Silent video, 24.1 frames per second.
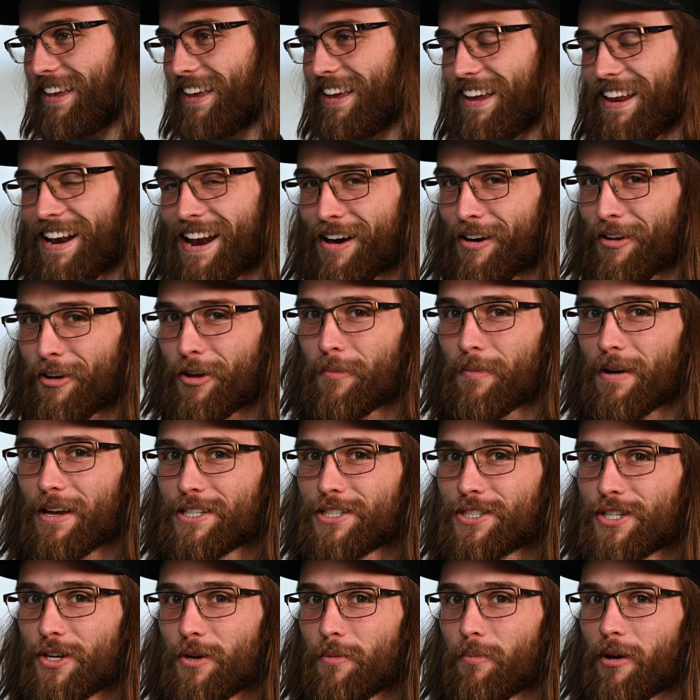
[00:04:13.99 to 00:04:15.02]
And I don't know
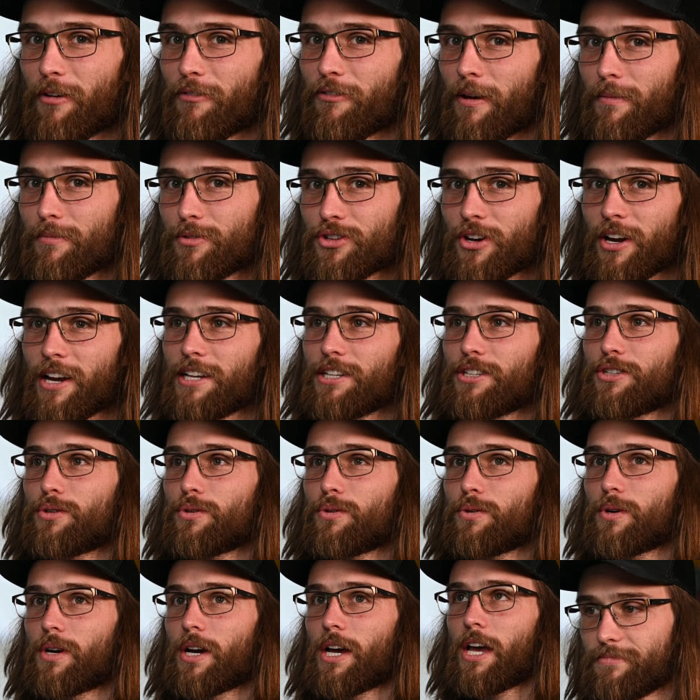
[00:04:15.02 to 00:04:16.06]
about you, but if I'm trying
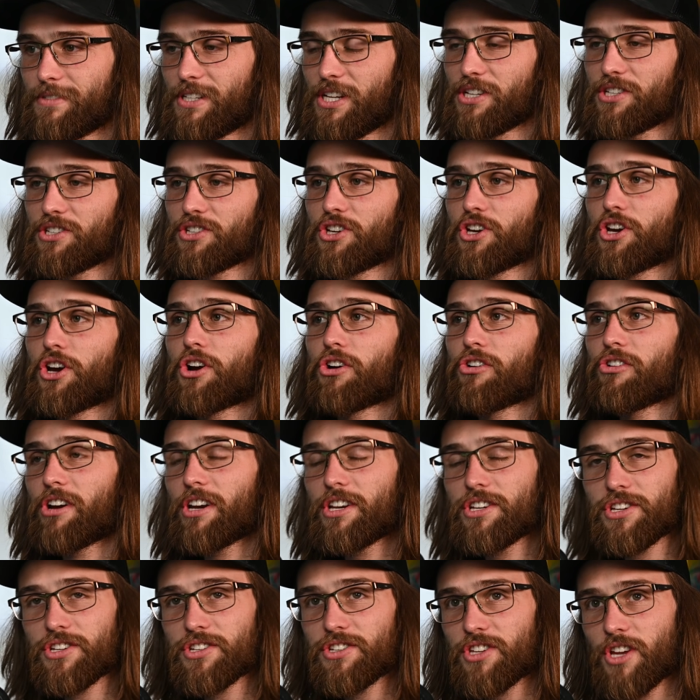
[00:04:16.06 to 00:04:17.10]
to
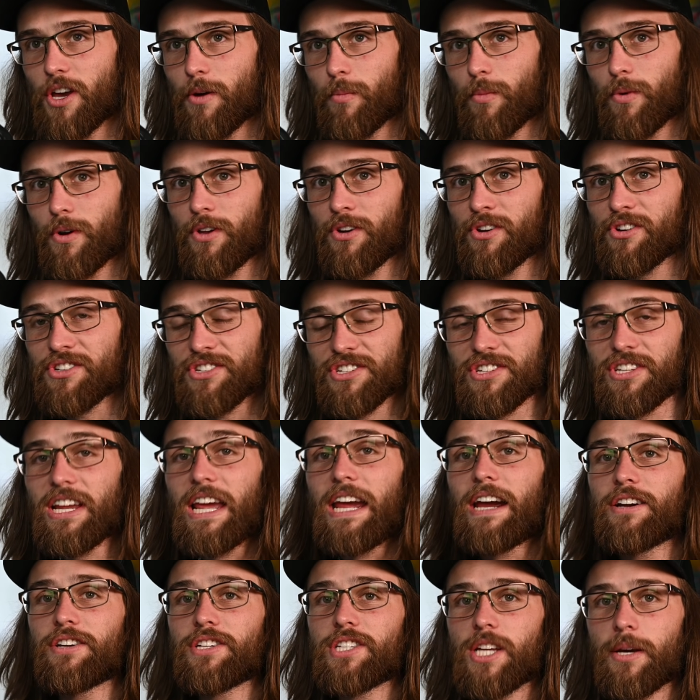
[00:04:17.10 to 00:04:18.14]
discourage someone or
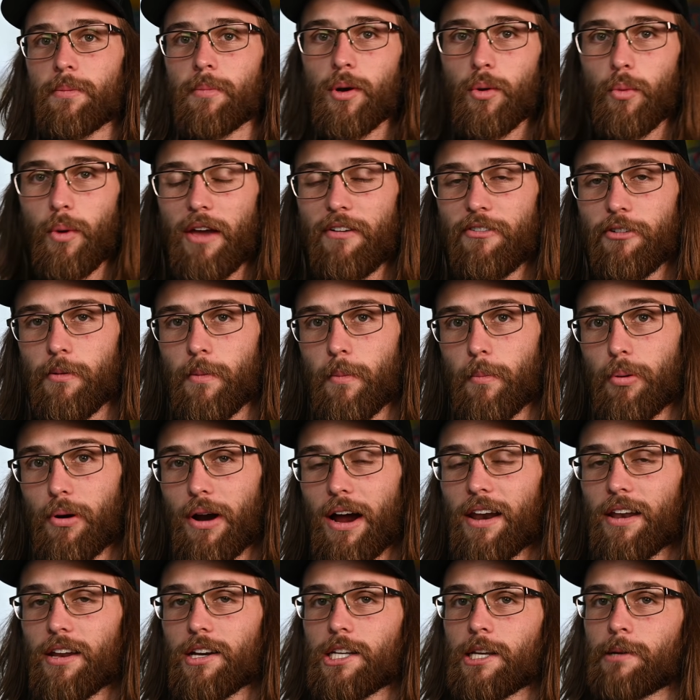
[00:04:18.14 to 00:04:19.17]
scare someone away from a
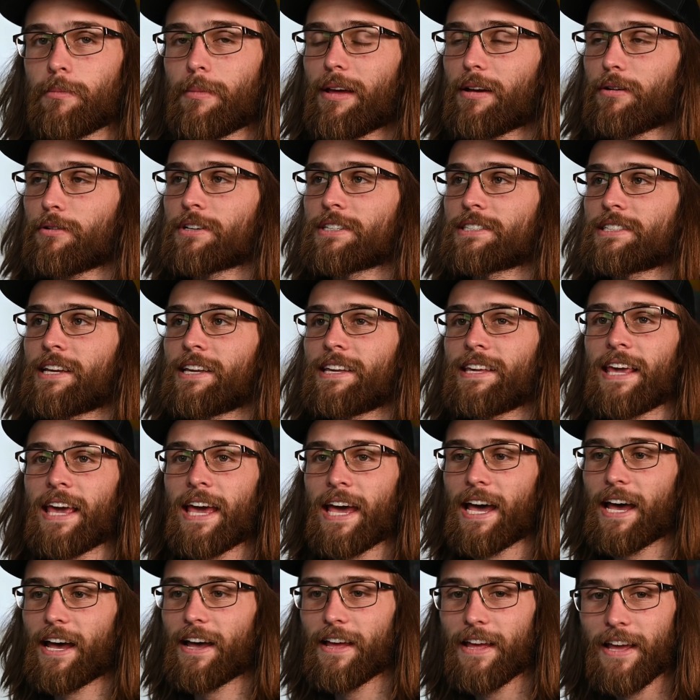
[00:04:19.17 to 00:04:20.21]
product, I'm not going to say,
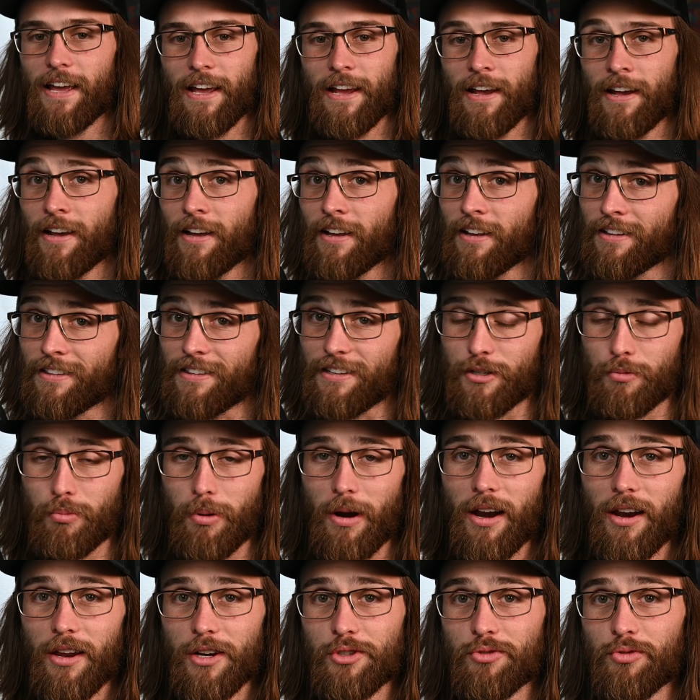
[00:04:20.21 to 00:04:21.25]
yeah, this
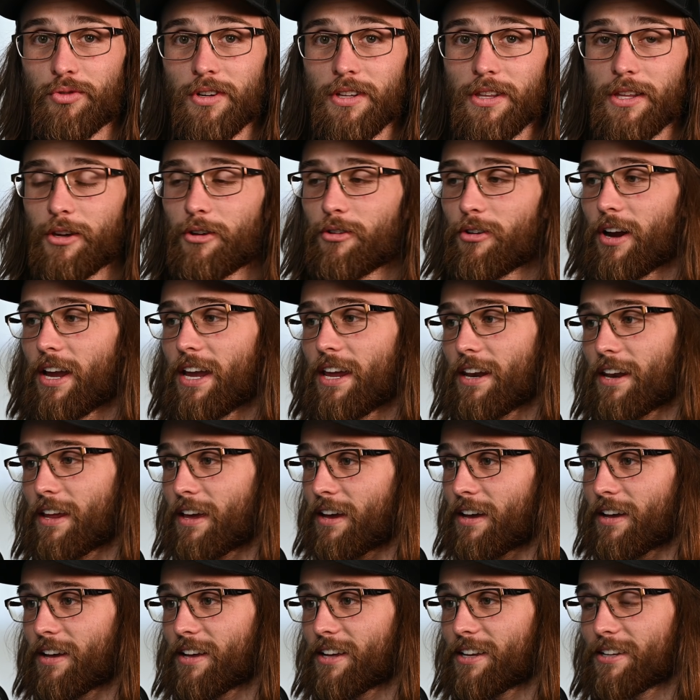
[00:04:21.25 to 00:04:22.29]
product's really great.
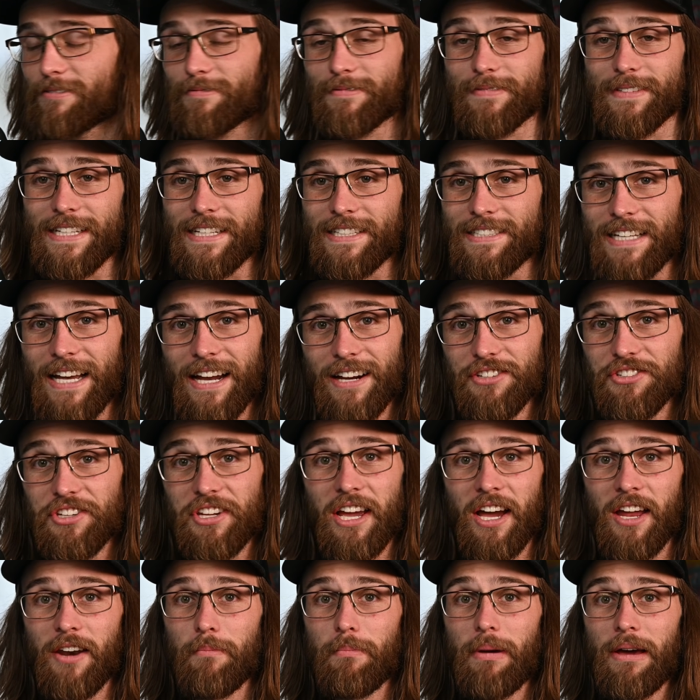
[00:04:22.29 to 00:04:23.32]
Uh, it's actually
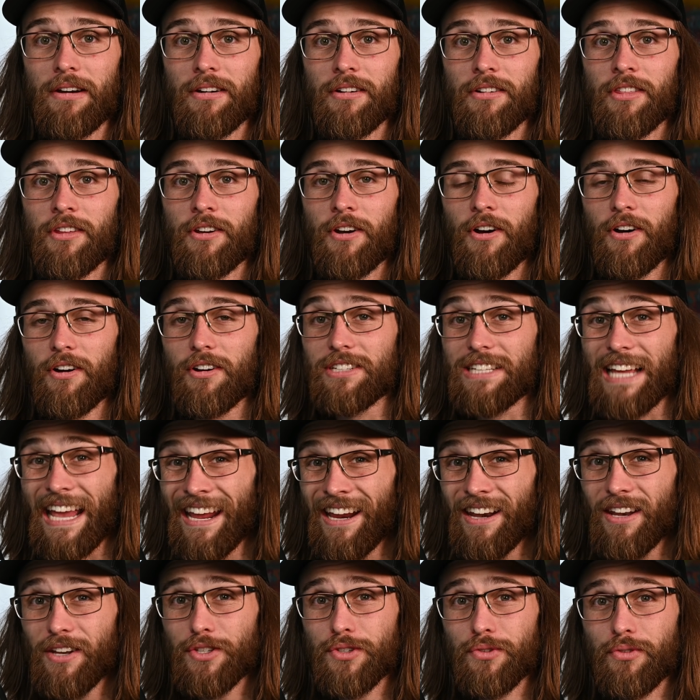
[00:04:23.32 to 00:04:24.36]
kind of better than ours
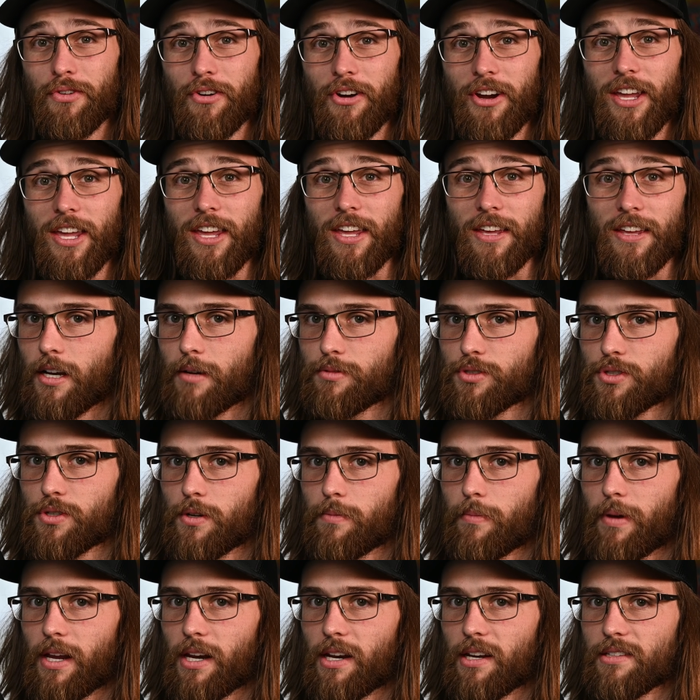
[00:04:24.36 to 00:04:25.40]
and it's free. I'm just going
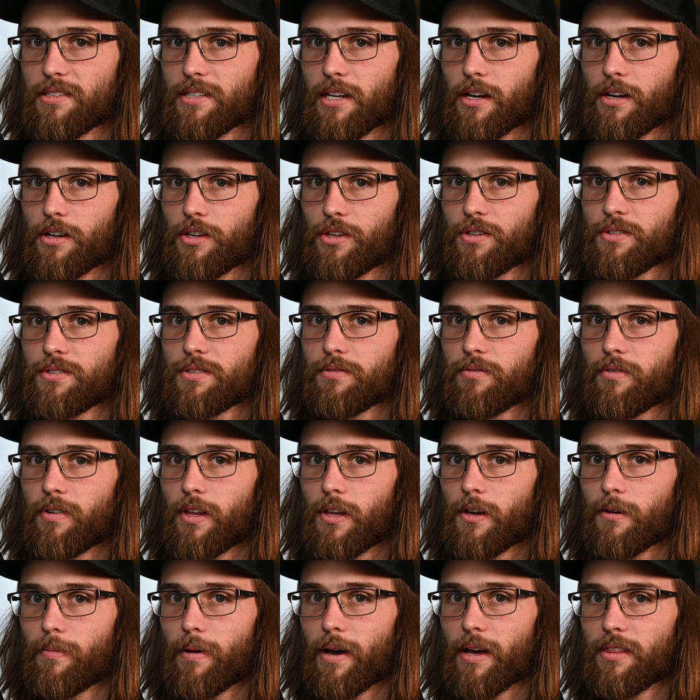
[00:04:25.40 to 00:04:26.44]
to make an entire YouTube
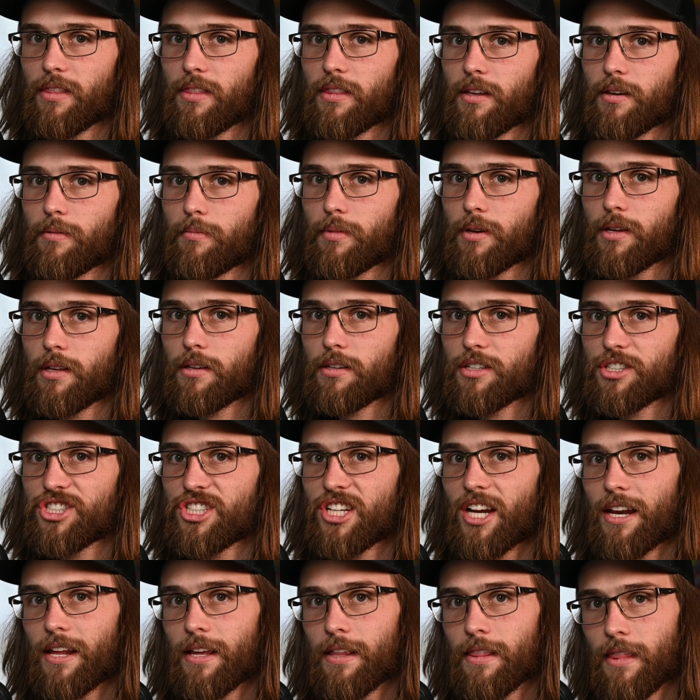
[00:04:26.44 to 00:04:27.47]
video about them
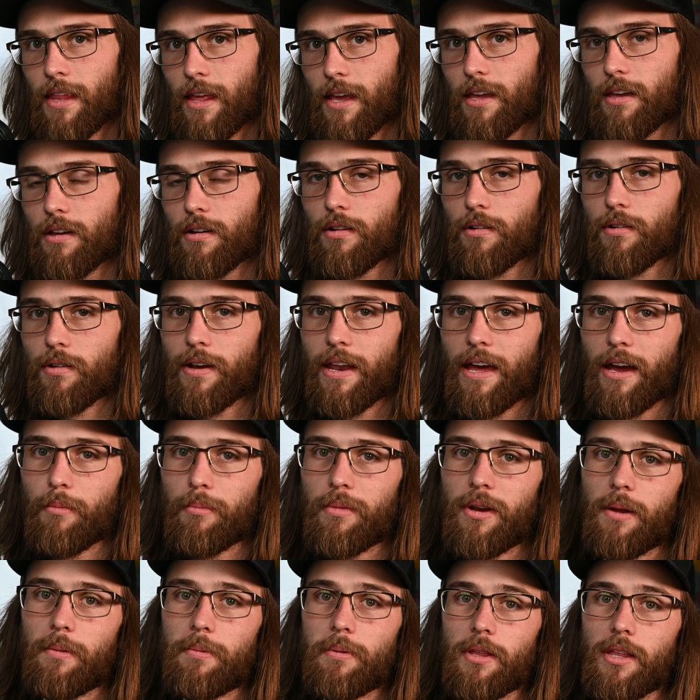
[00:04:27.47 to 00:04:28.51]
shedding light on how
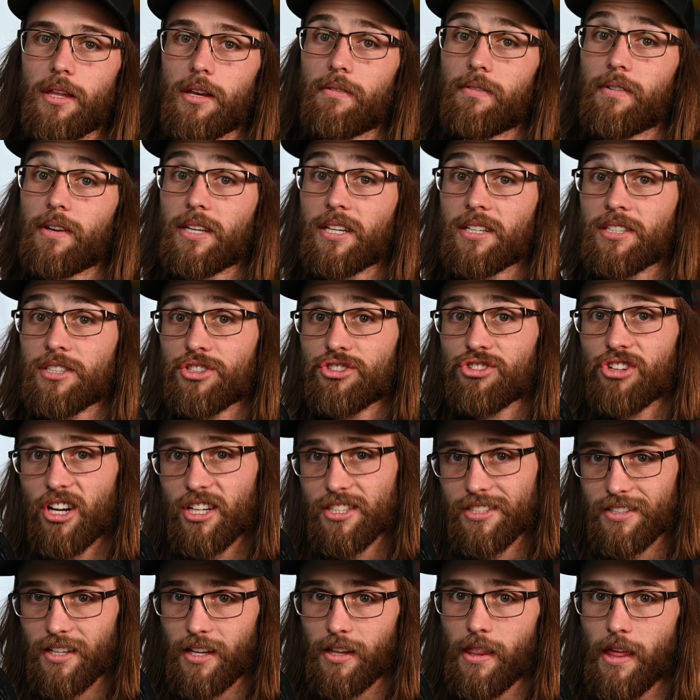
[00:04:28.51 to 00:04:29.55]
manipulative and
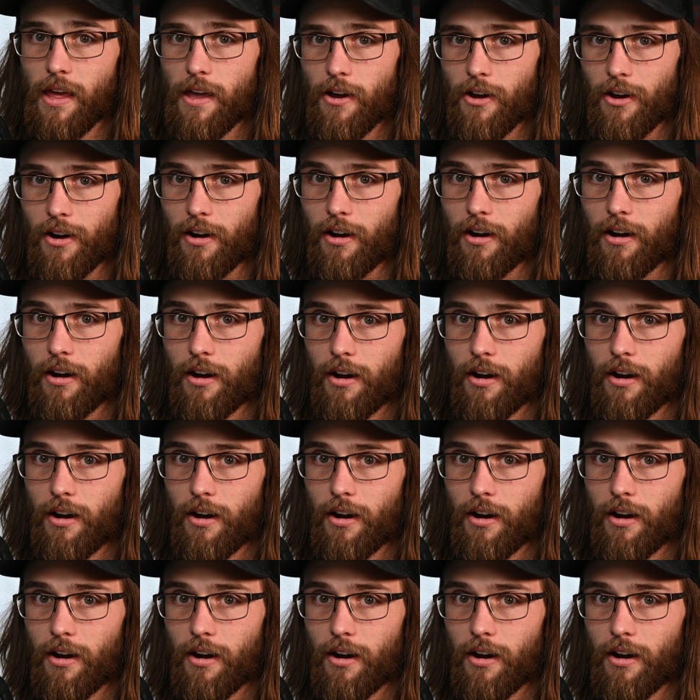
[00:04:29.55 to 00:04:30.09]
distrusting they are.